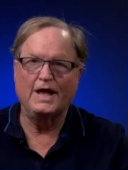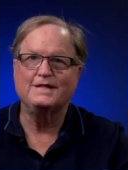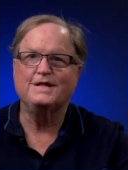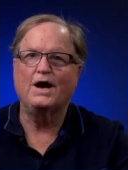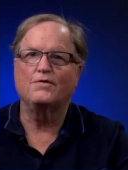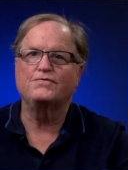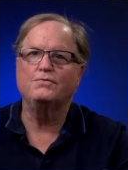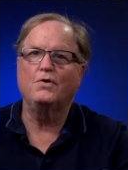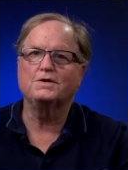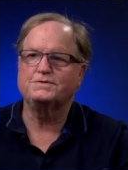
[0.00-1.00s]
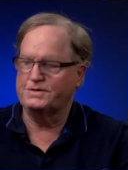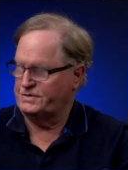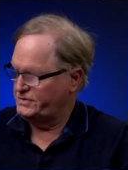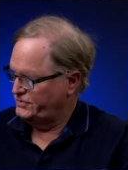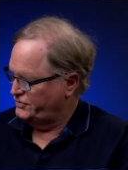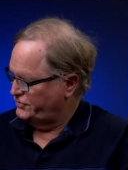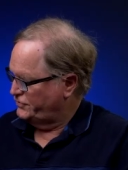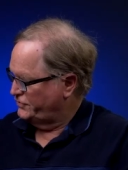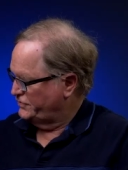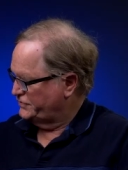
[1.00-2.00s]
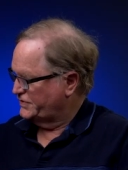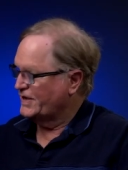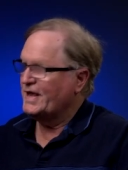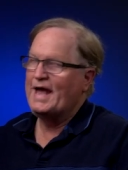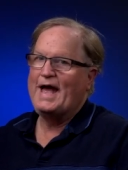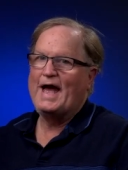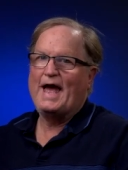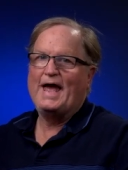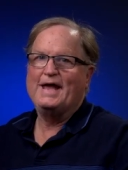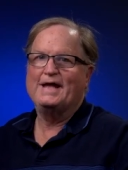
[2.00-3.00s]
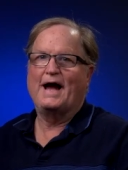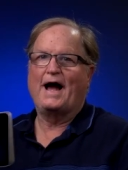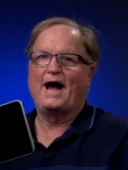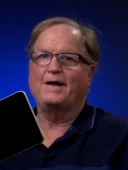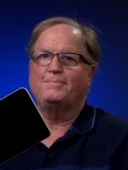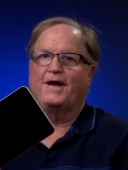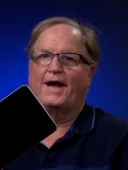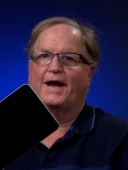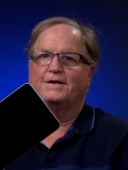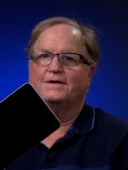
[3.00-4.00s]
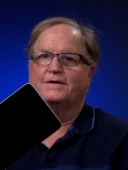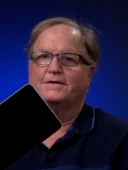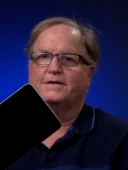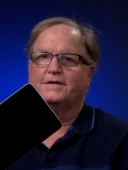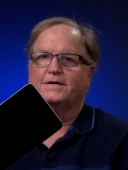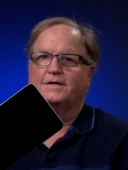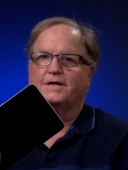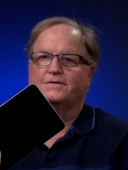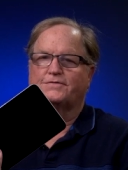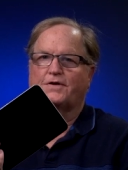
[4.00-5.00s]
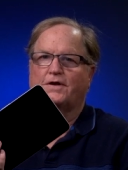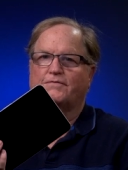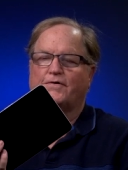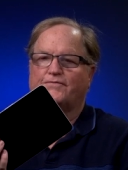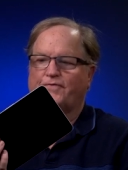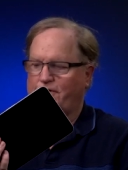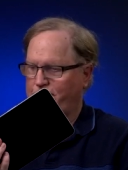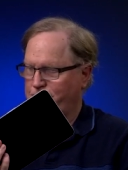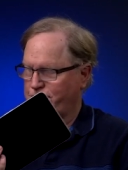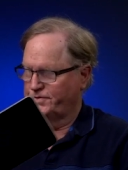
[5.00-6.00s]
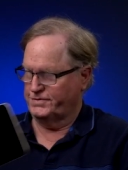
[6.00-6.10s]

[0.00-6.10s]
Now, if you want to use a iPad instead of a phone,